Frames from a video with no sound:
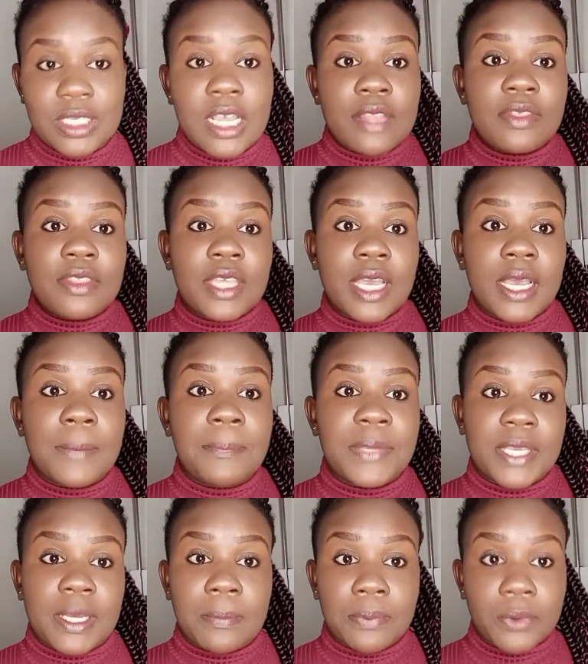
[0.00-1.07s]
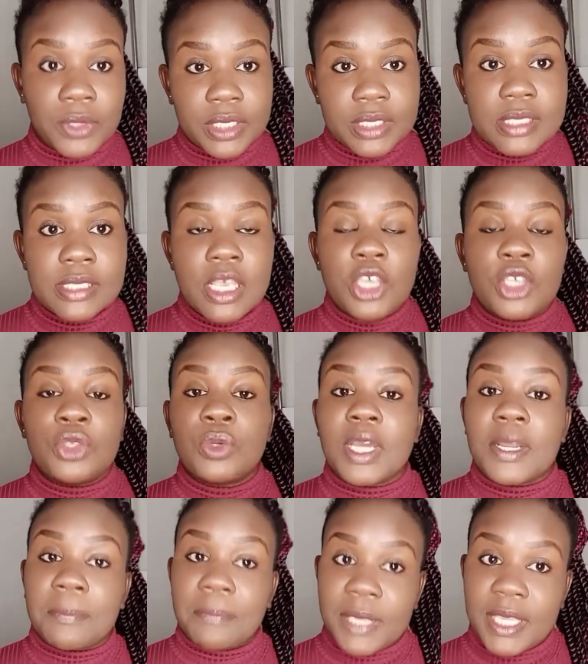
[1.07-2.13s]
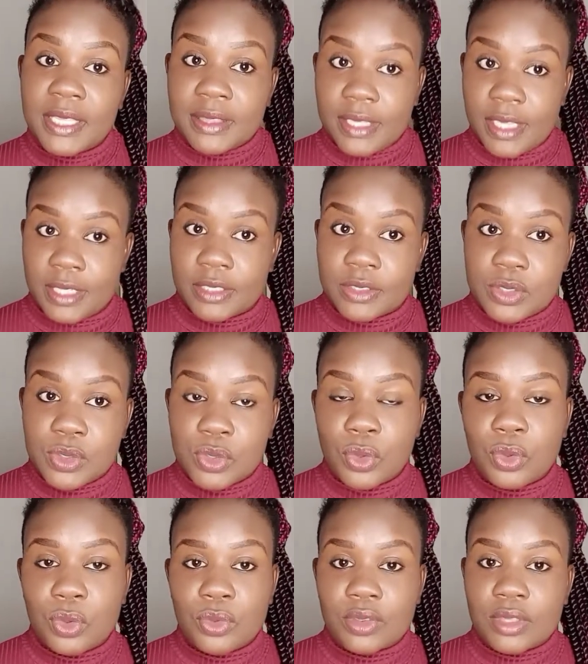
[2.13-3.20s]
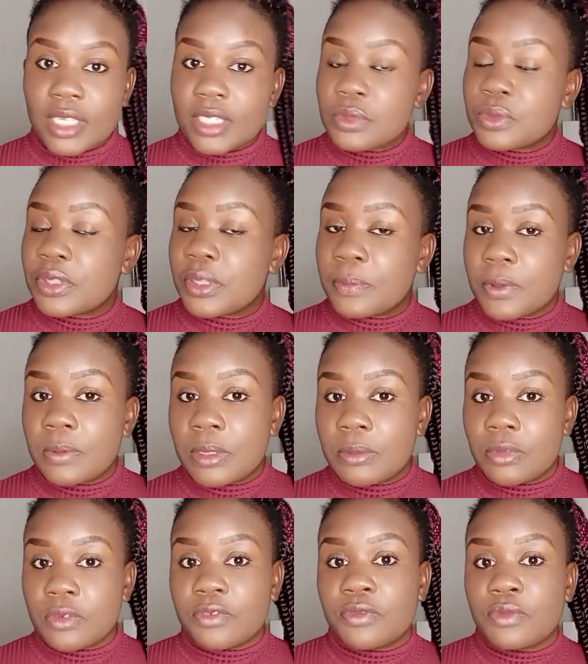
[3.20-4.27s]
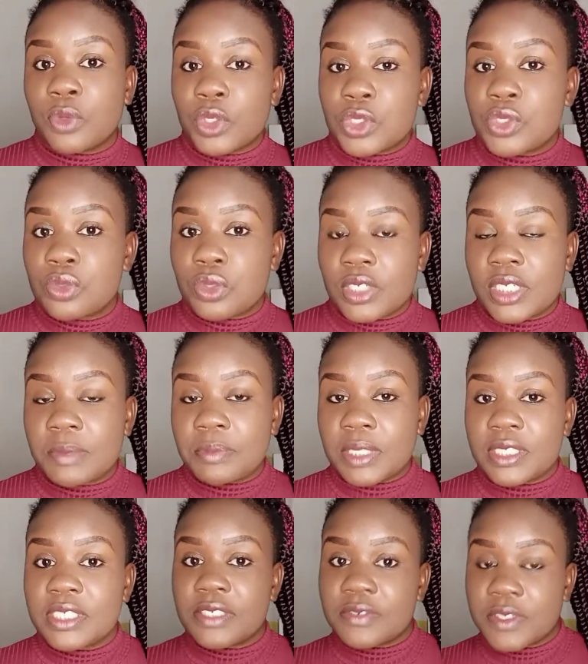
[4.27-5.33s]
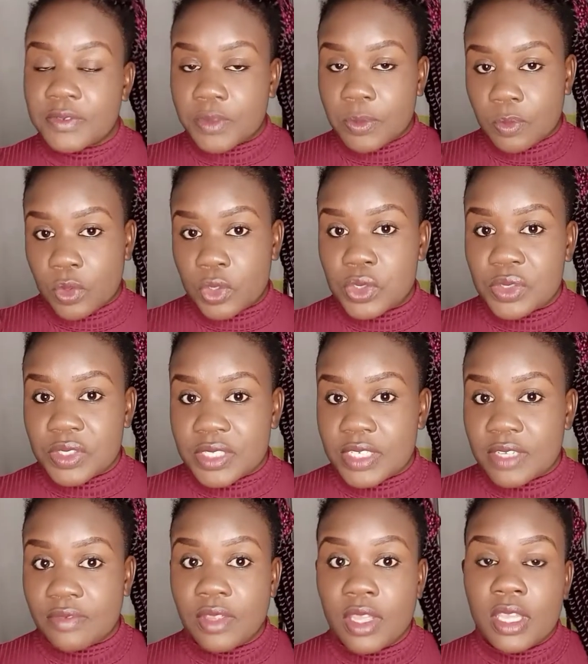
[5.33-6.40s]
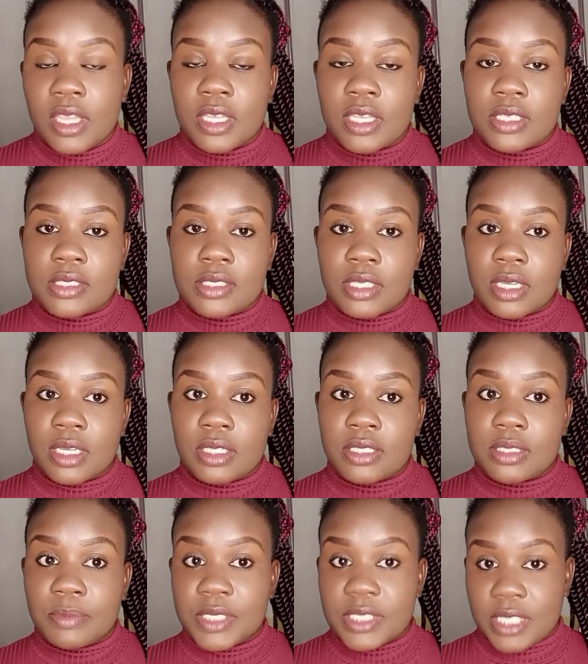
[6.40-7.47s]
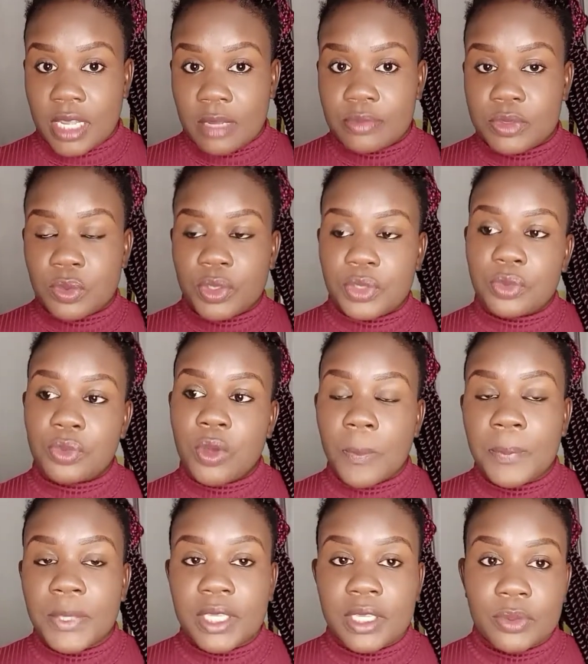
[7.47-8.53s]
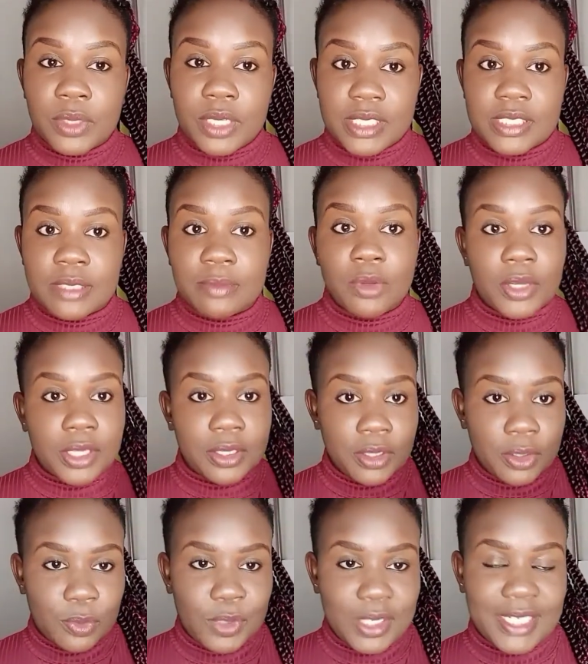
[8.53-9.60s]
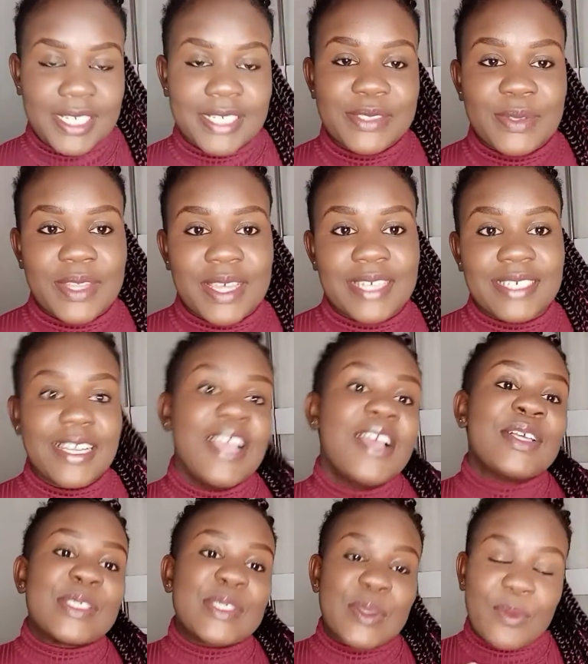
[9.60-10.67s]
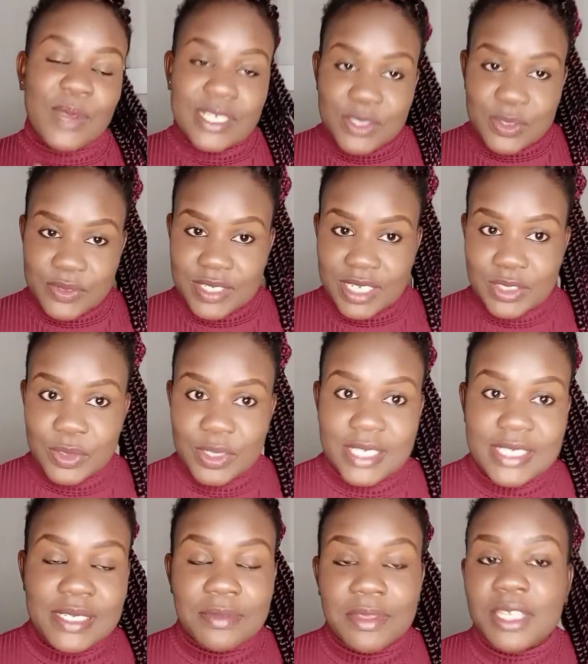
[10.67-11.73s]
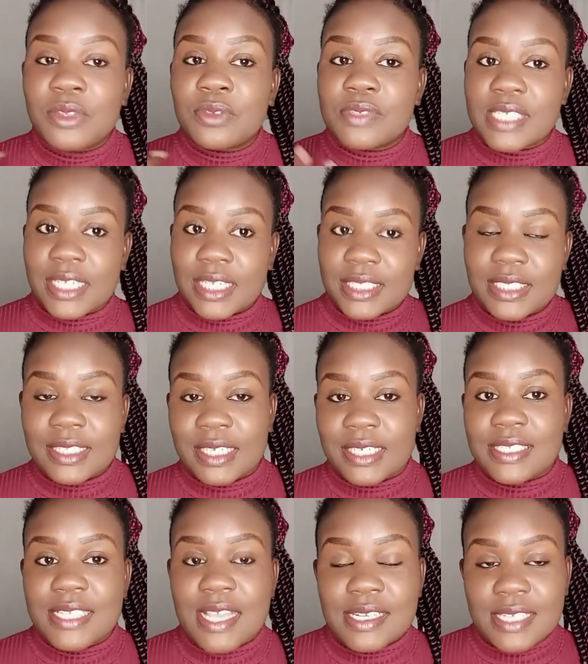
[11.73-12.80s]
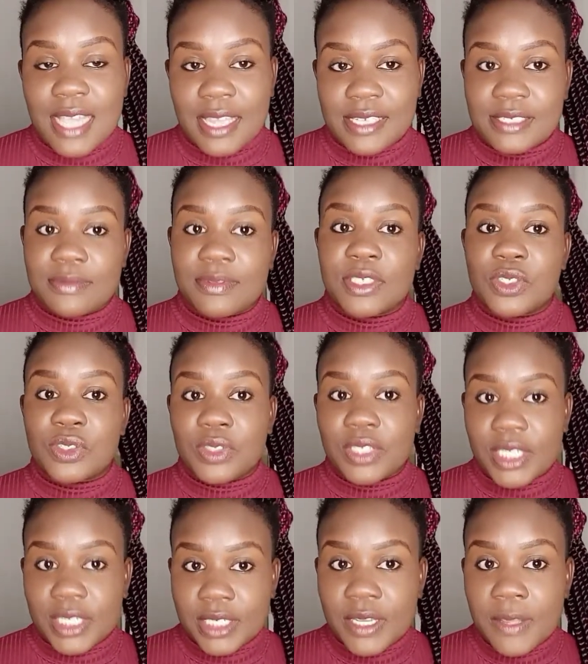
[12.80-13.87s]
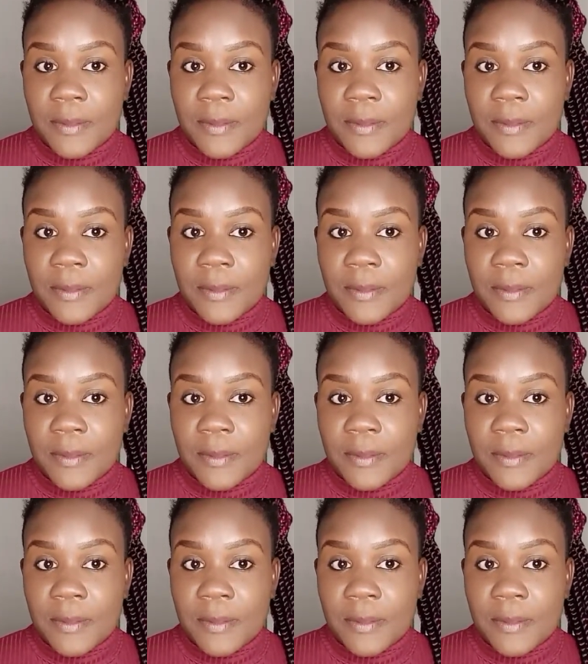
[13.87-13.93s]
their pickup points, you can pay then. So that way the problem of what you order being different from what you receive is a bit curbed. So when you go picking your item, okay, we'll get to that. So once you search your item, then you select the exact item that you need,